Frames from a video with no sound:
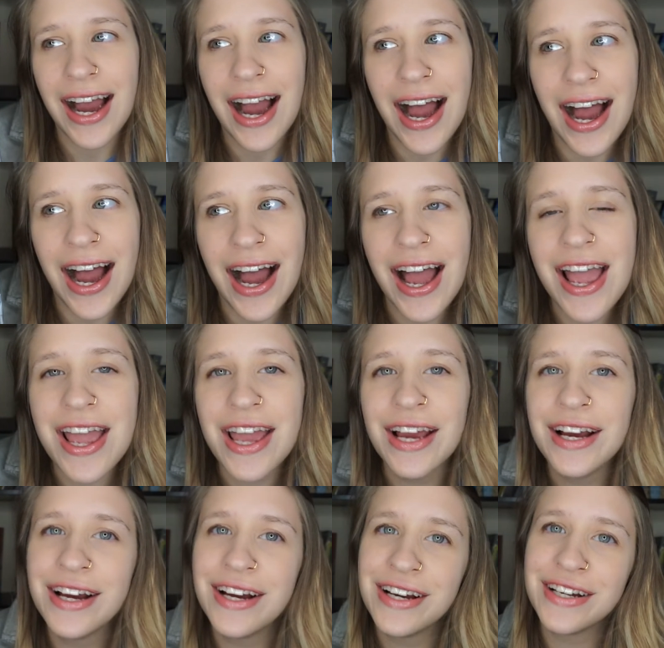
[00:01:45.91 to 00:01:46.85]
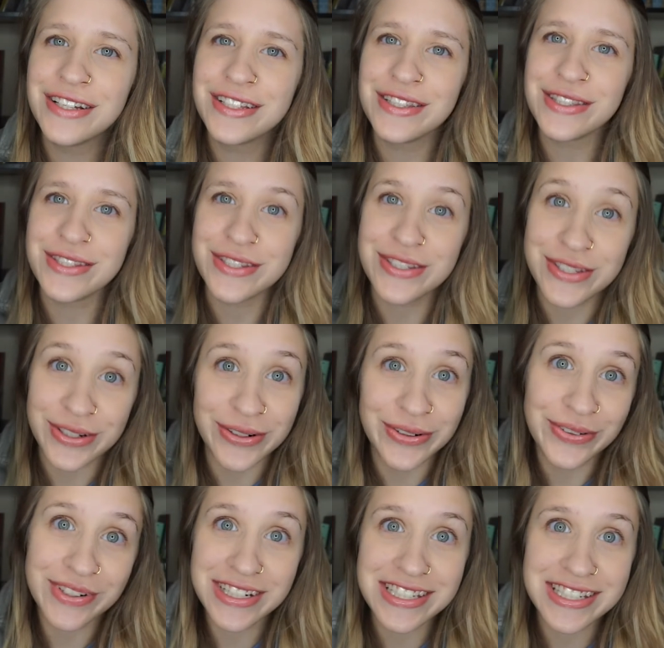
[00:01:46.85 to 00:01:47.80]
I
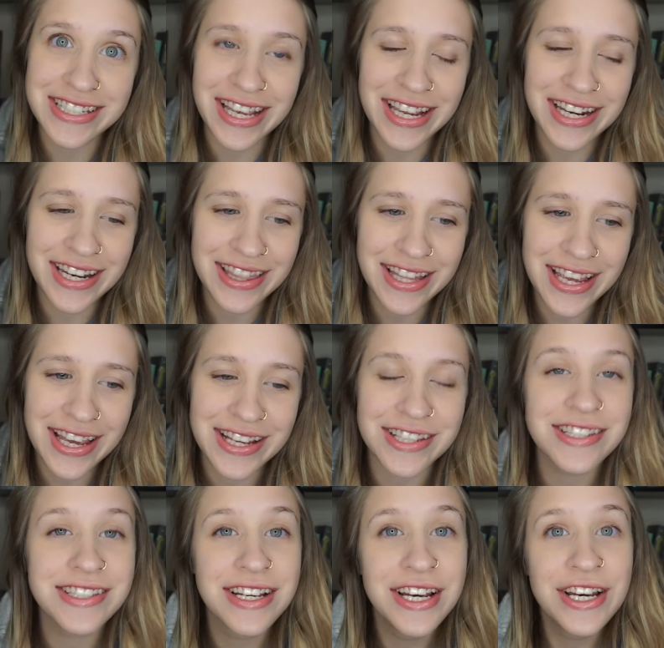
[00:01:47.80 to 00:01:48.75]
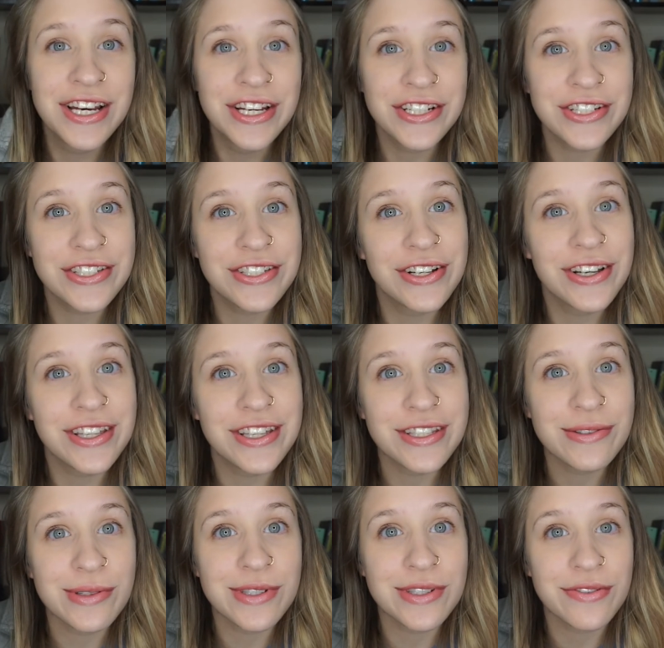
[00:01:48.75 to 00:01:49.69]
don't want to say anything else. Just know
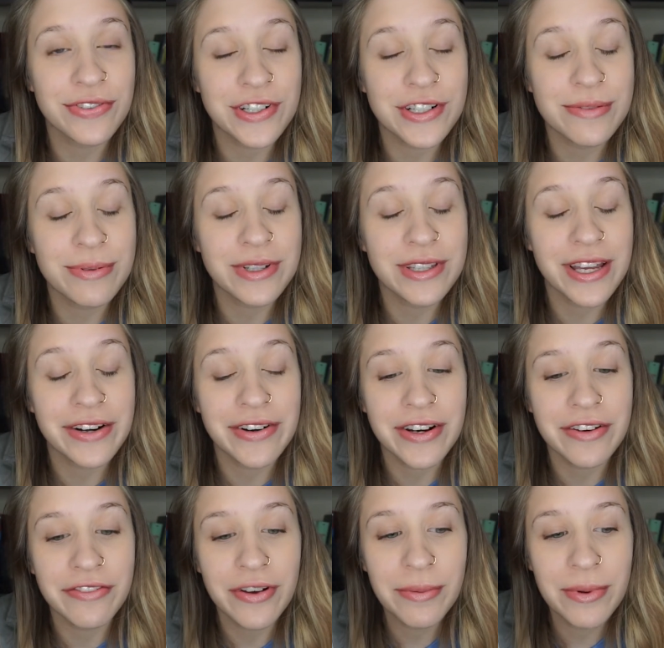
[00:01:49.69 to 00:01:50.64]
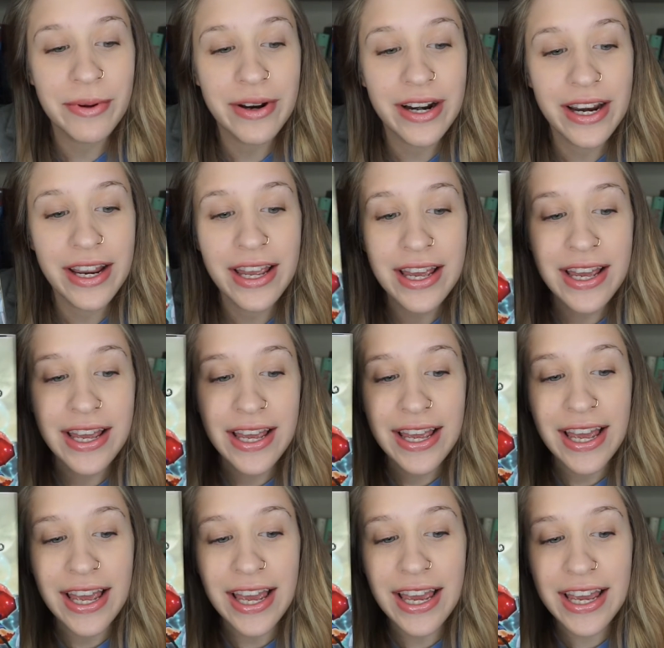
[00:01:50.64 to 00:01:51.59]
this was the first book that I read in February
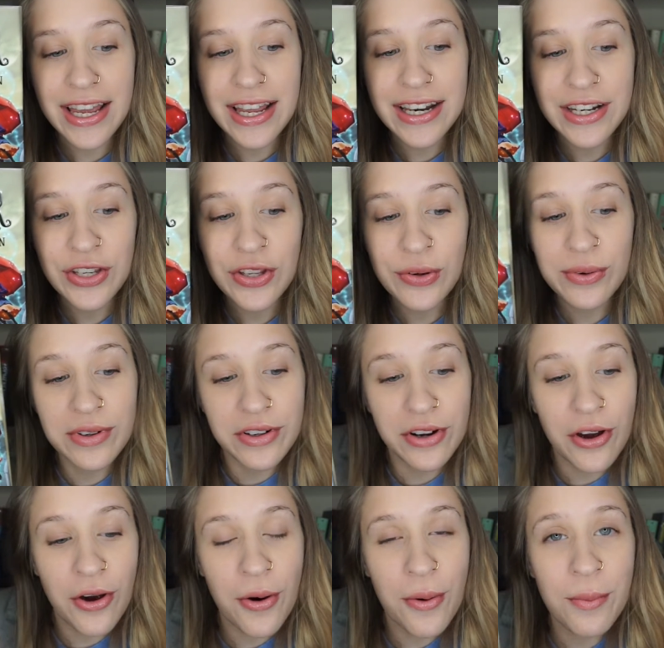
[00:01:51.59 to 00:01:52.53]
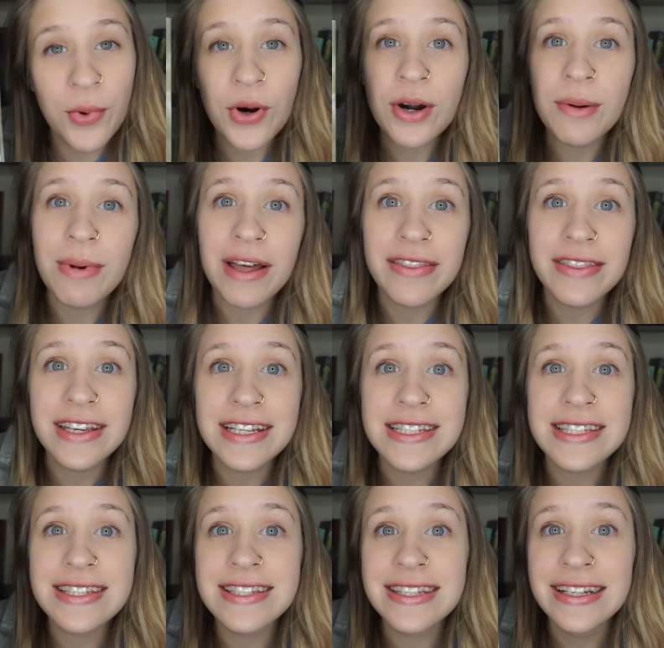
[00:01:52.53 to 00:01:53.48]
and you'll know more about
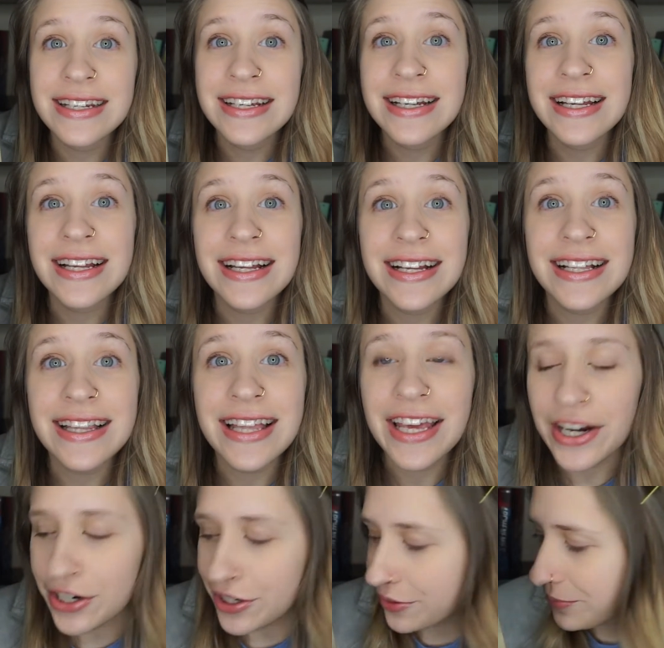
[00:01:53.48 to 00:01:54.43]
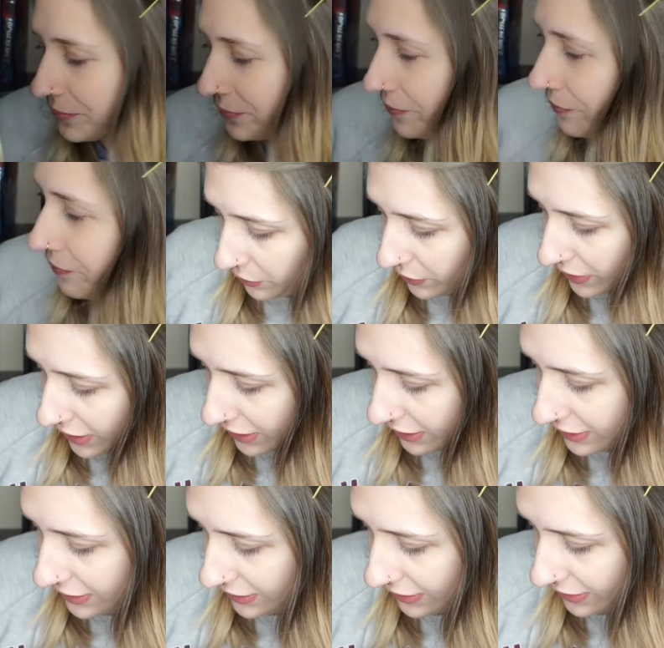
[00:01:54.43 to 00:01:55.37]
this later. Okay,
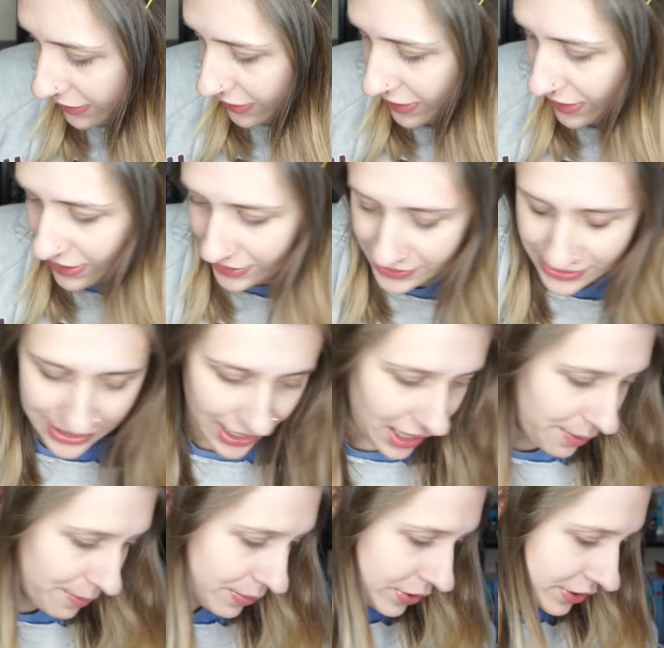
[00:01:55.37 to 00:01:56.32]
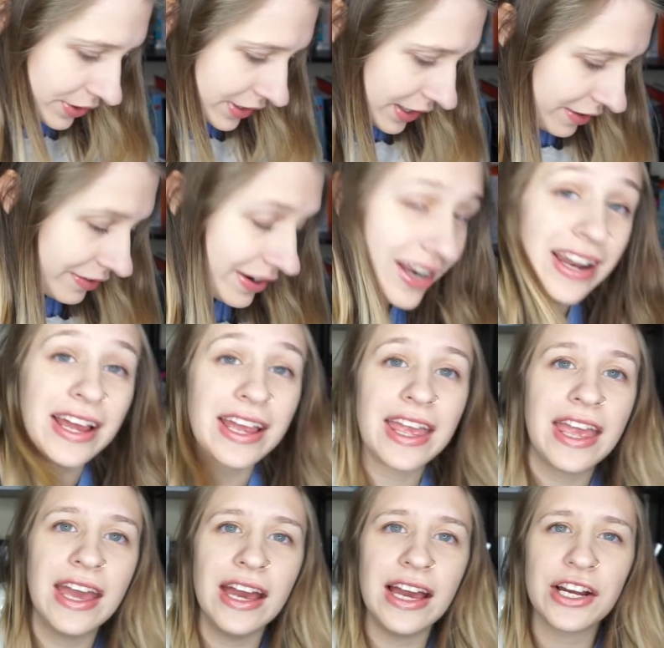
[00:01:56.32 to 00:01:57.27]
the second book that I read, I
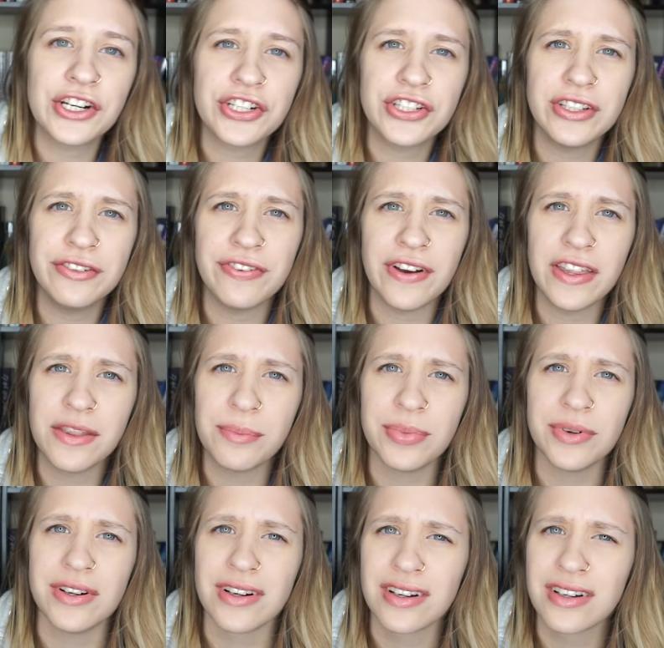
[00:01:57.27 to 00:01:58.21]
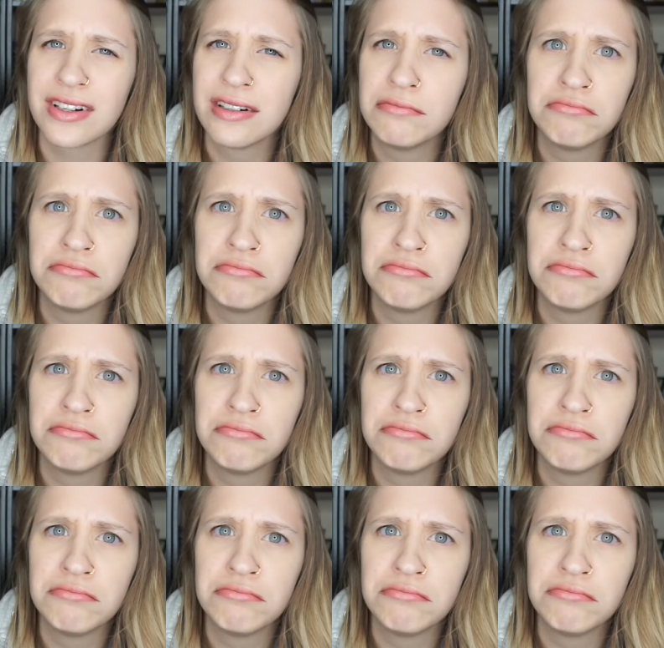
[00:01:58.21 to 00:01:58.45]
can't actually find the book.